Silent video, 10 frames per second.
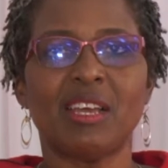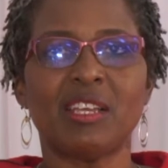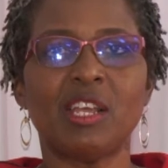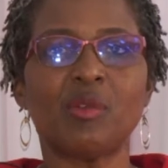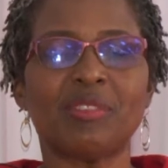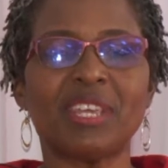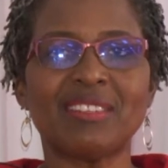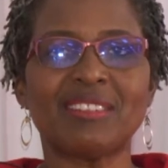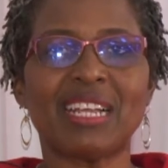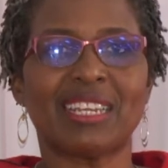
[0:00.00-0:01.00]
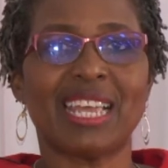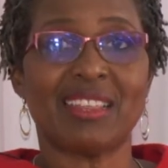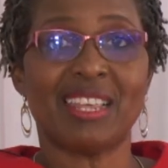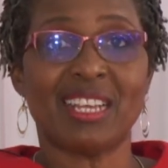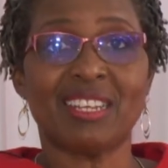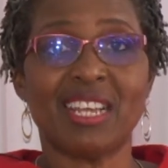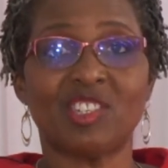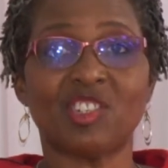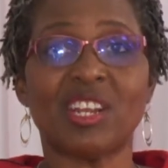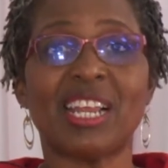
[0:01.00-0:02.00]
you know, things that get their
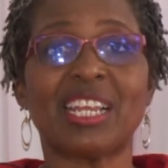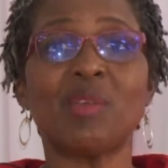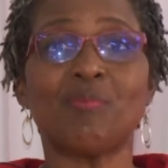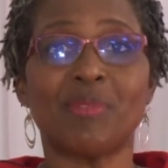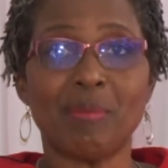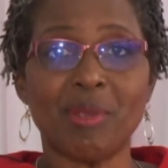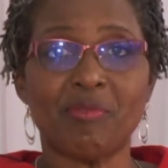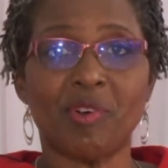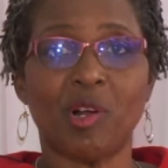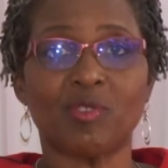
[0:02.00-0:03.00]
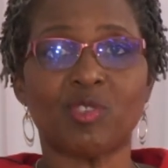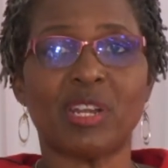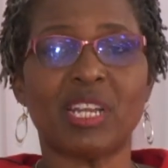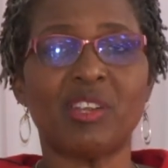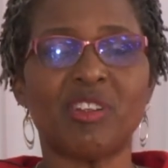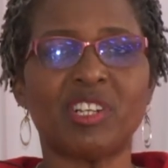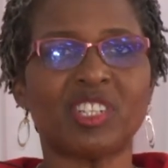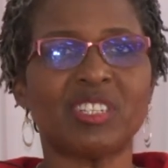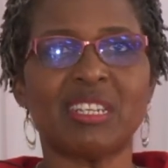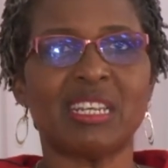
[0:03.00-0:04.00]
attention and keep them involved so that they're not
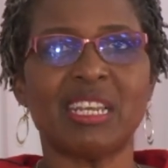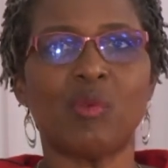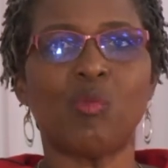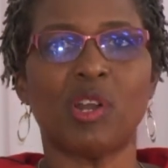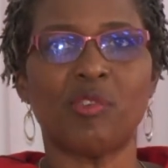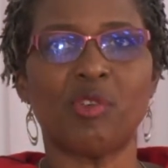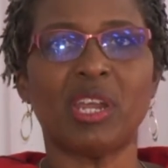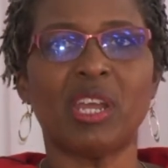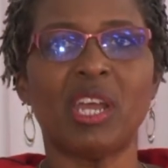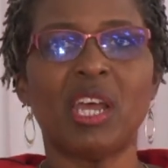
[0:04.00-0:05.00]
just sitting there wondering.